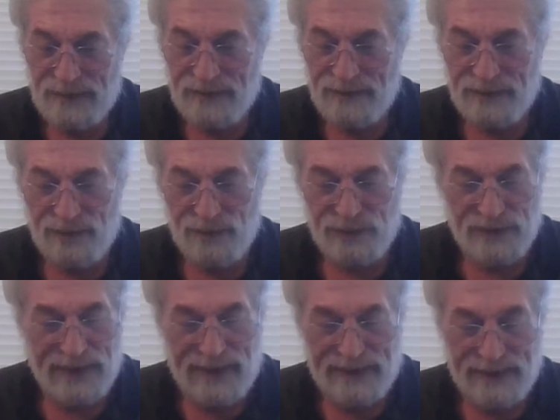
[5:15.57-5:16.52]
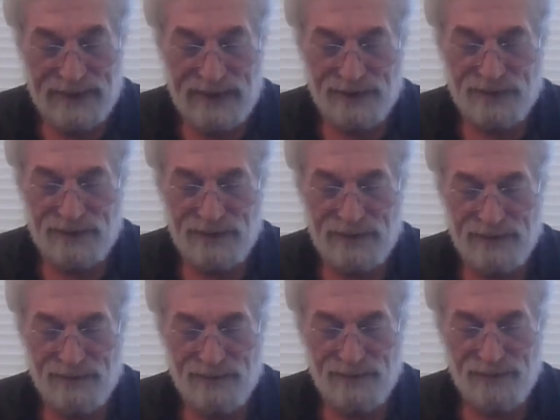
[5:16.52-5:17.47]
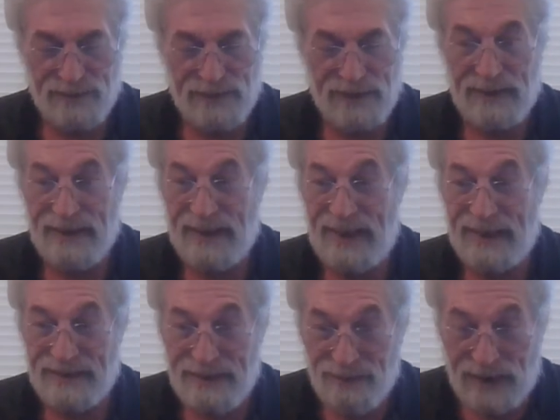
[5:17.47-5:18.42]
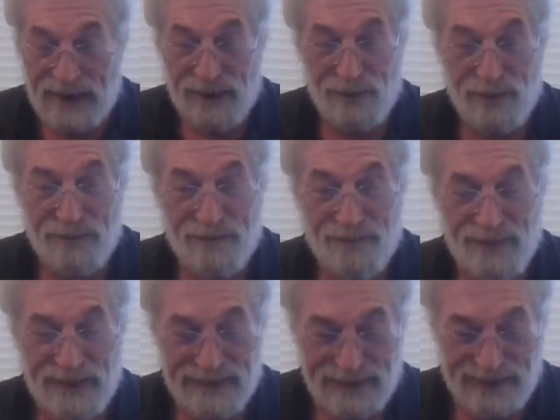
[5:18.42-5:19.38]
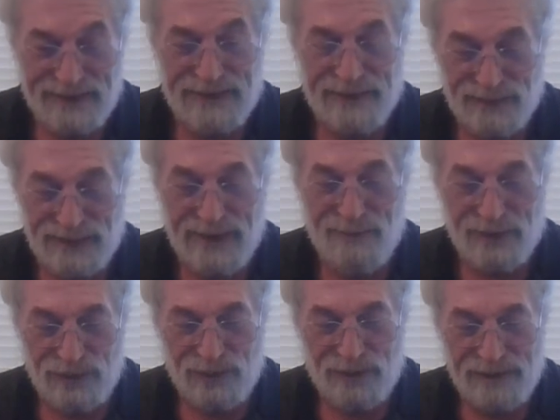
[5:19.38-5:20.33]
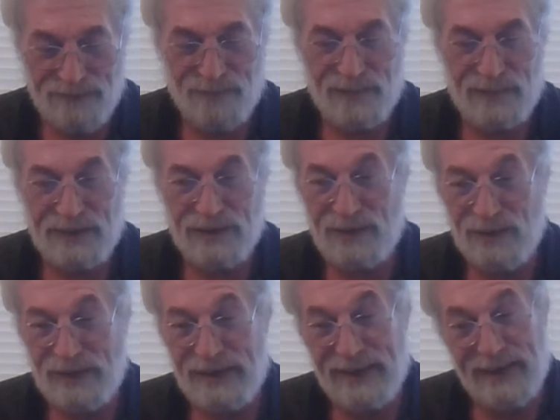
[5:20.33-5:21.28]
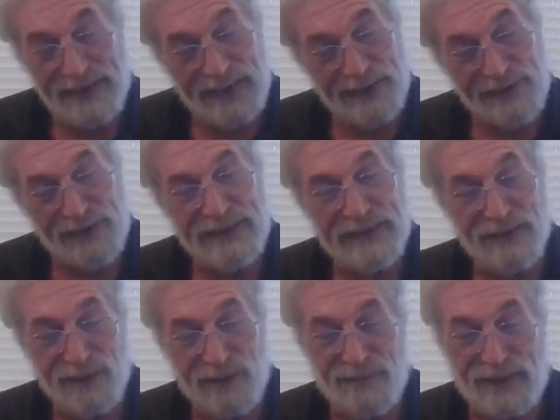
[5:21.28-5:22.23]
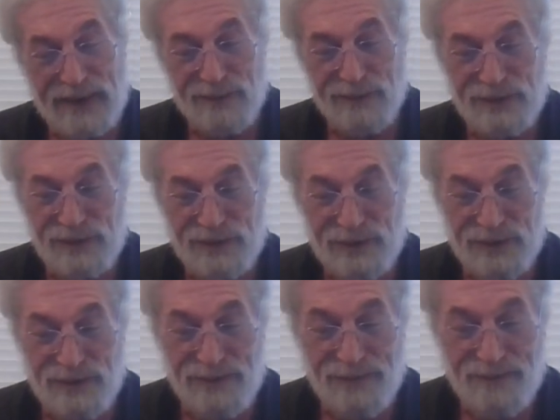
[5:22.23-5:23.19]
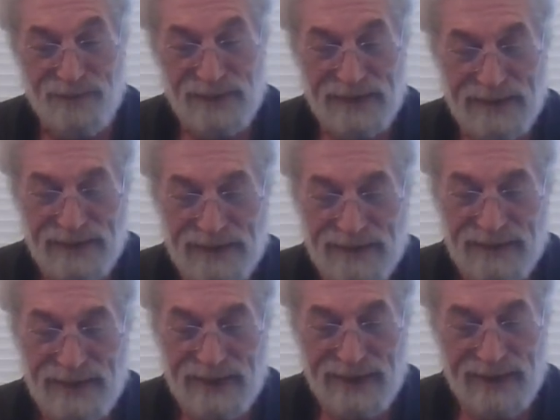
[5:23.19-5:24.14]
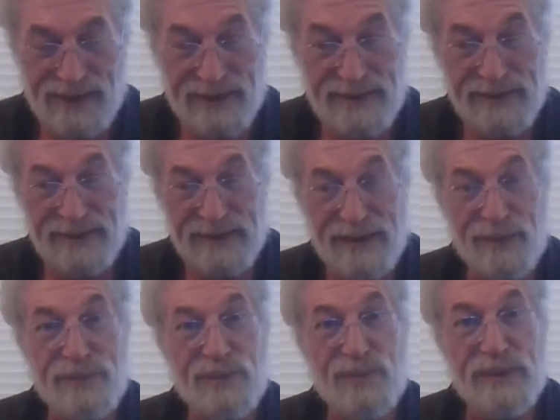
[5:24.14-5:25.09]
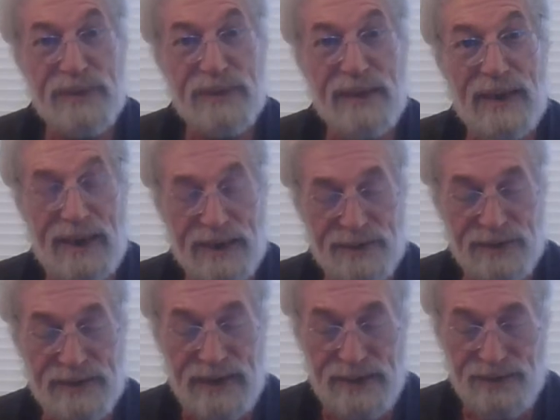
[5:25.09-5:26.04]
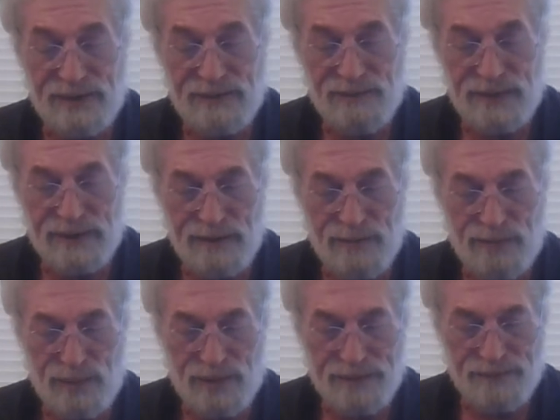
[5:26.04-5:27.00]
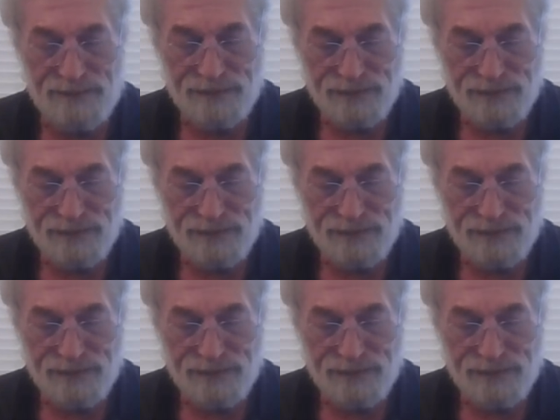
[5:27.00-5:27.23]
those are antioxidants, antiviral, and anti-inflammatory. So it'll actually kill off viruses too, and helps with oxidation. Very important.